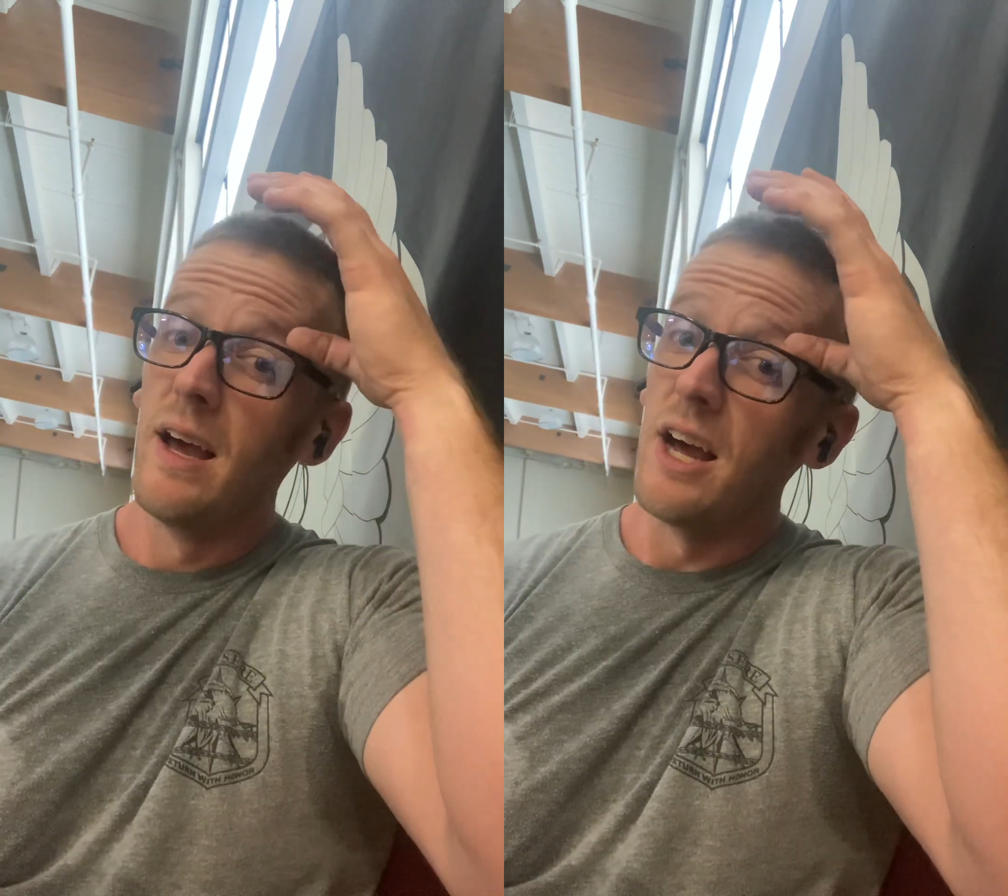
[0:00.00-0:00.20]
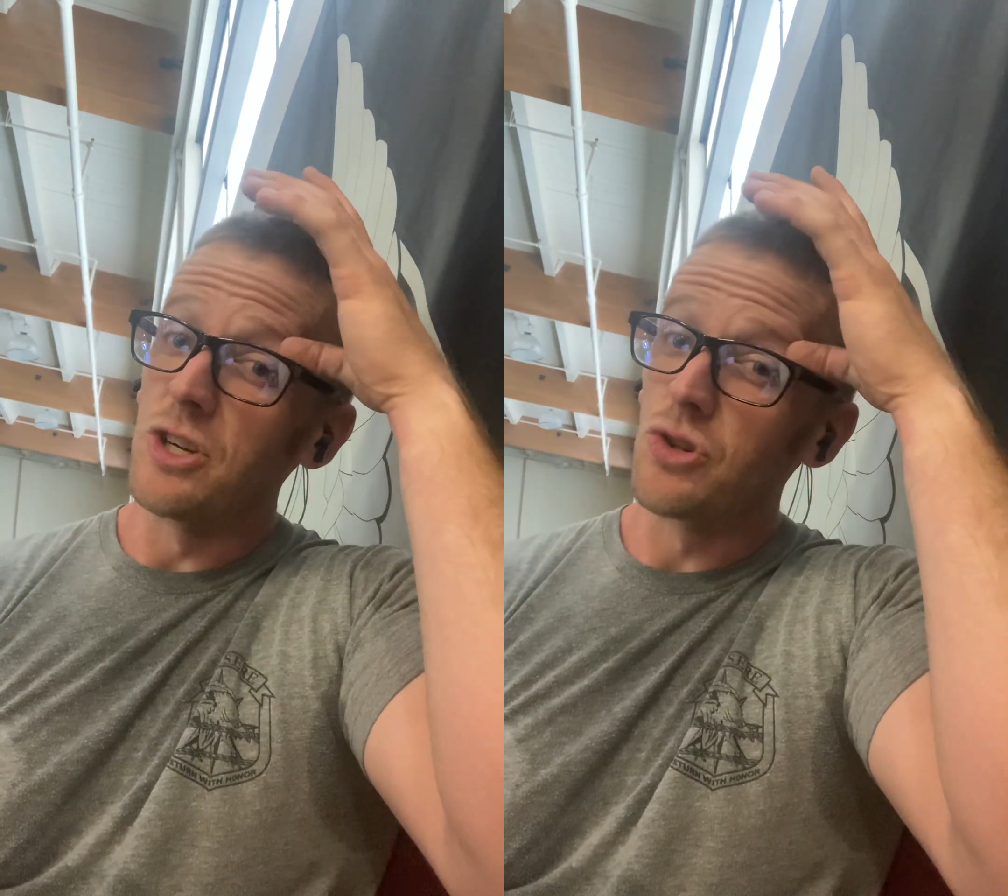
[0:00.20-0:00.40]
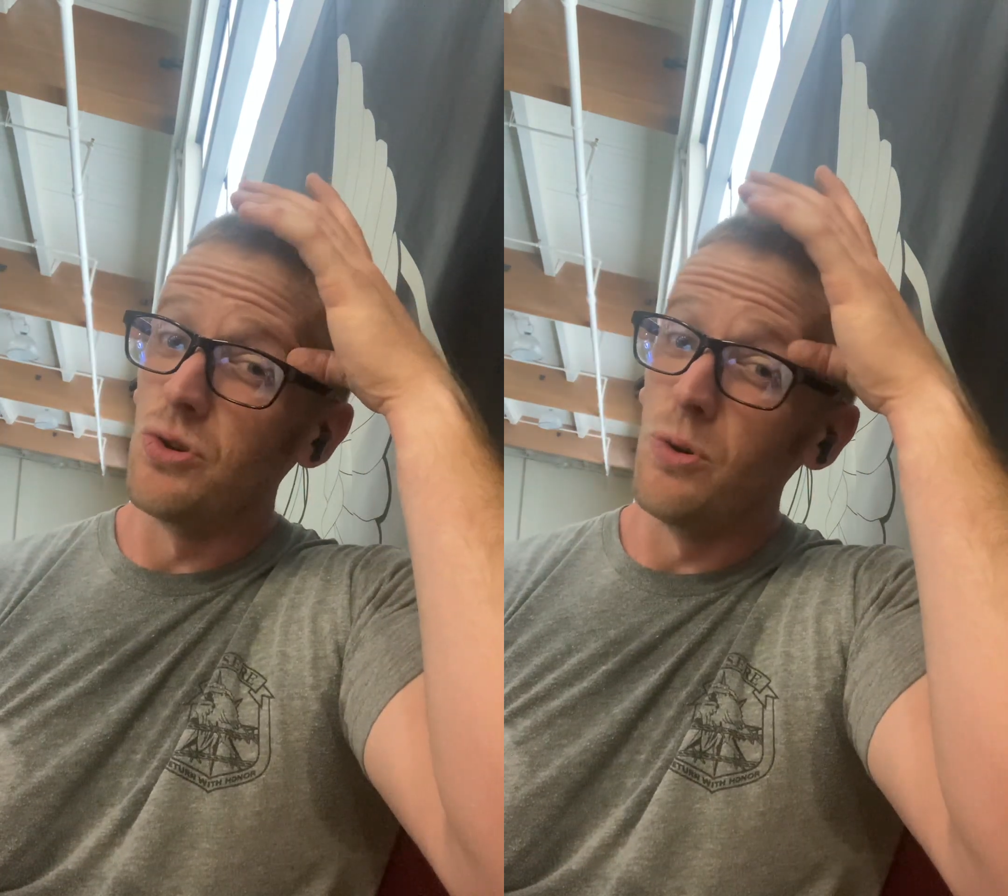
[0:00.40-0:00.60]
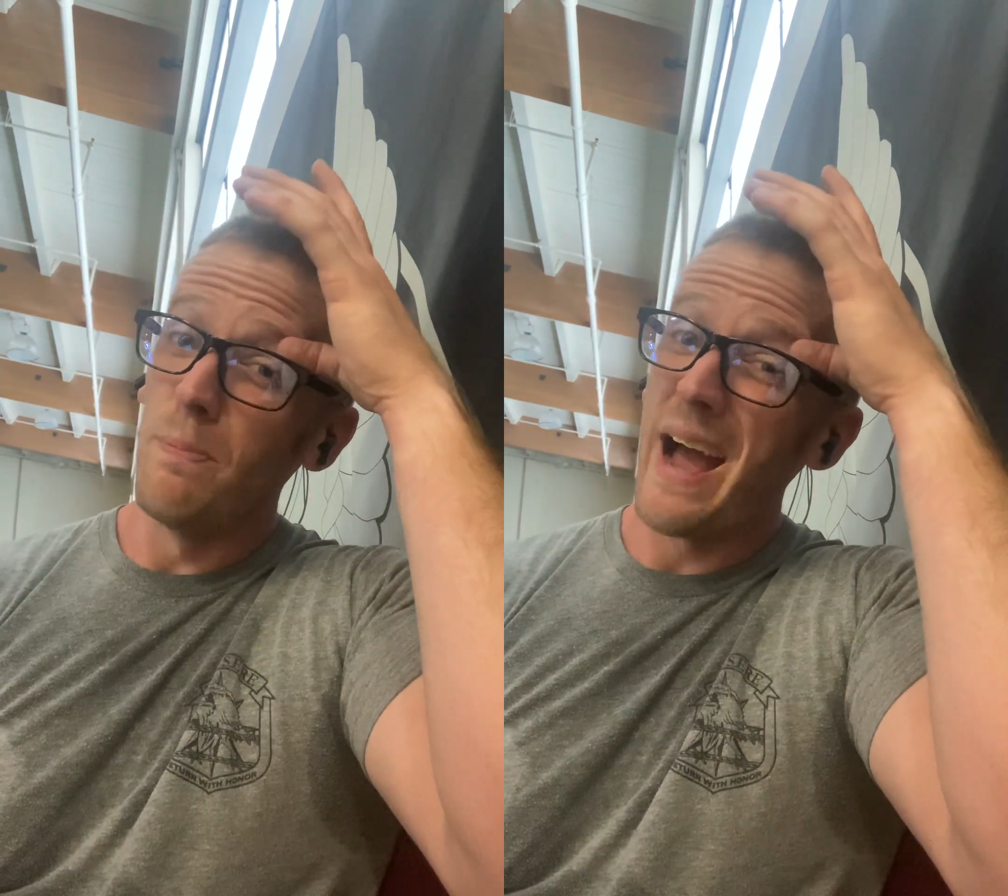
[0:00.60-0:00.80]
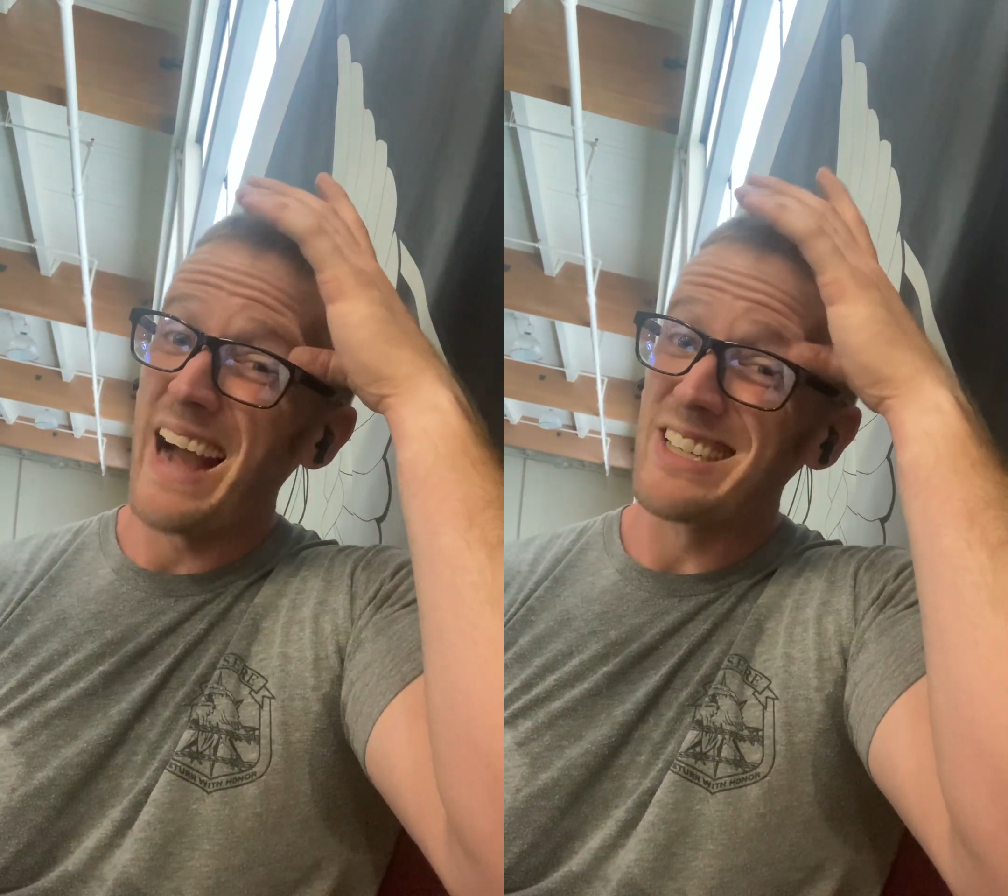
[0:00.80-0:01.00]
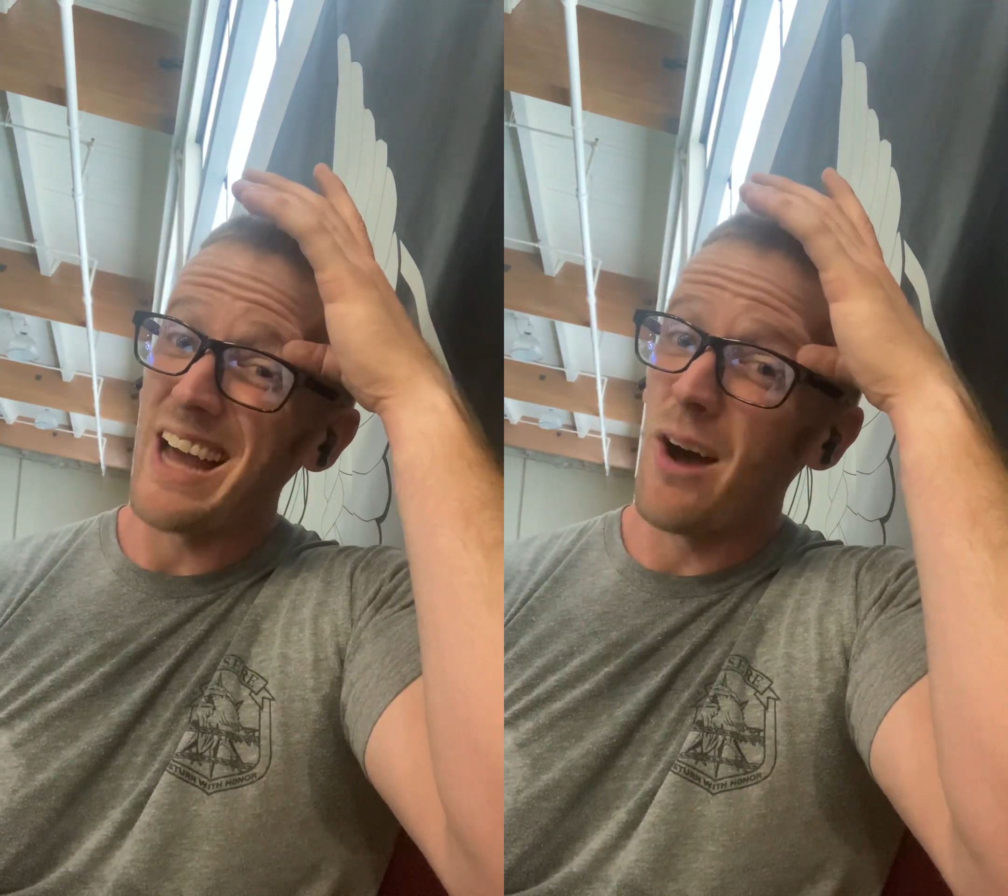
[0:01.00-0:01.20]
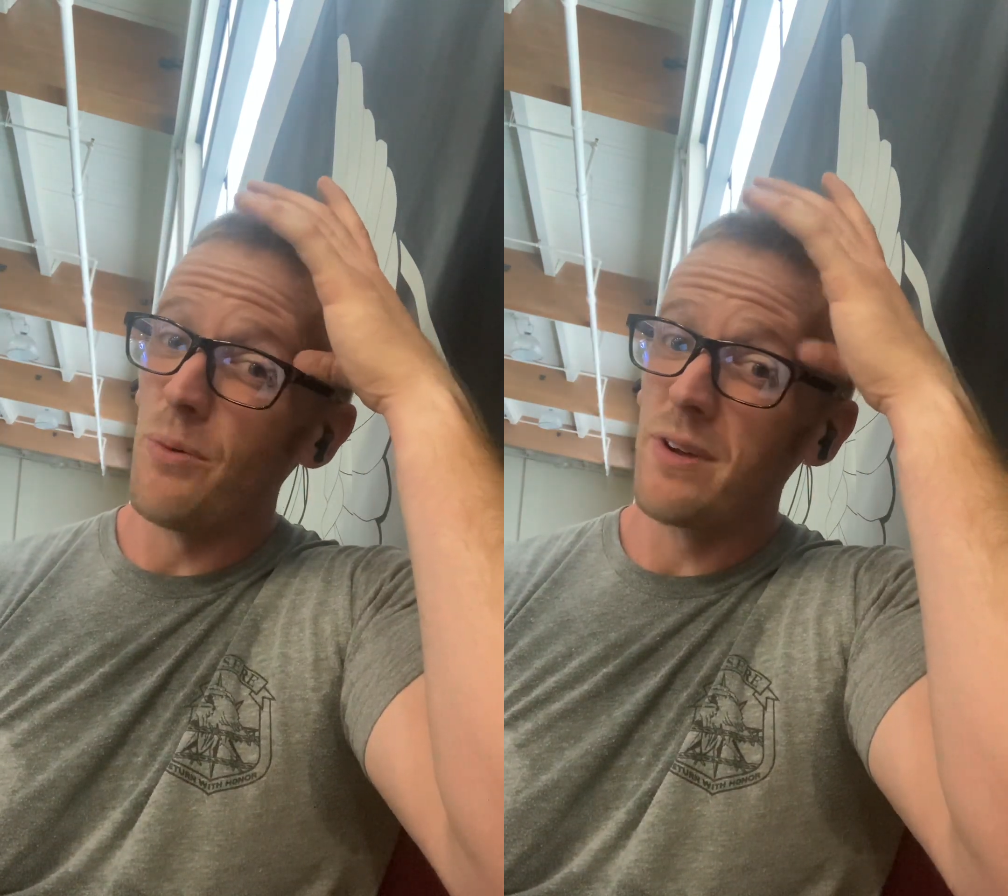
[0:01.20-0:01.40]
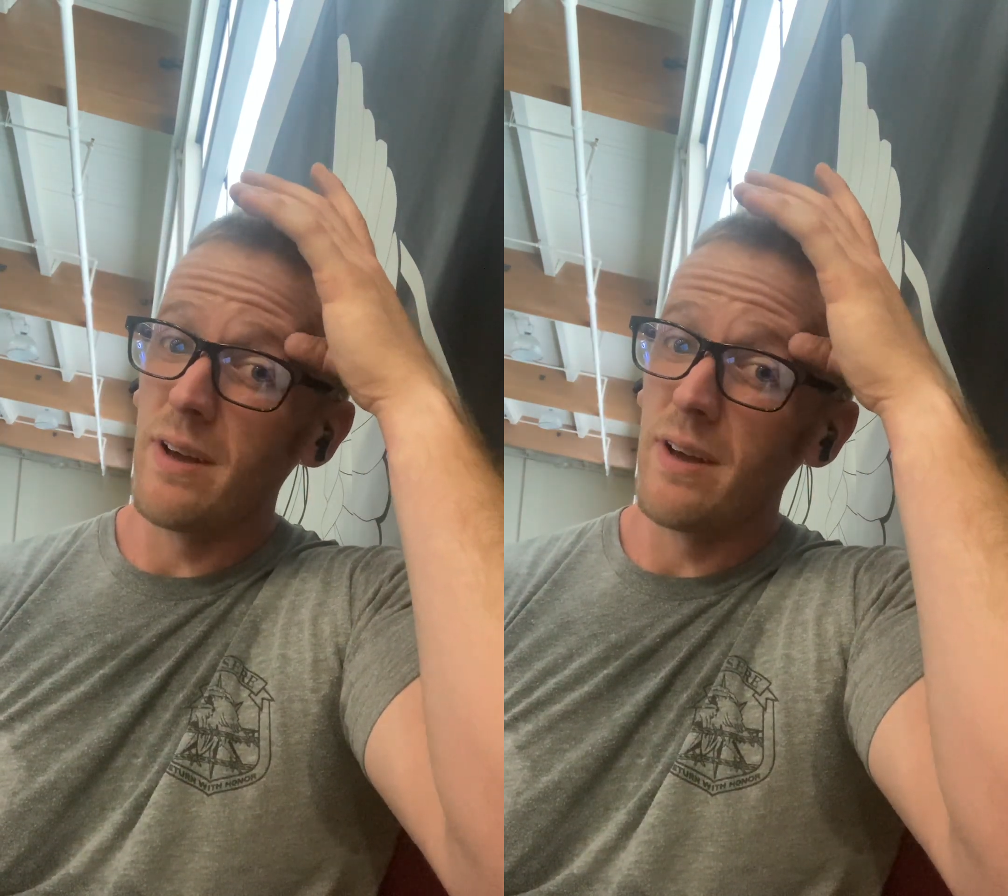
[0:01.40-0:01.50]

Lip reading: a true max out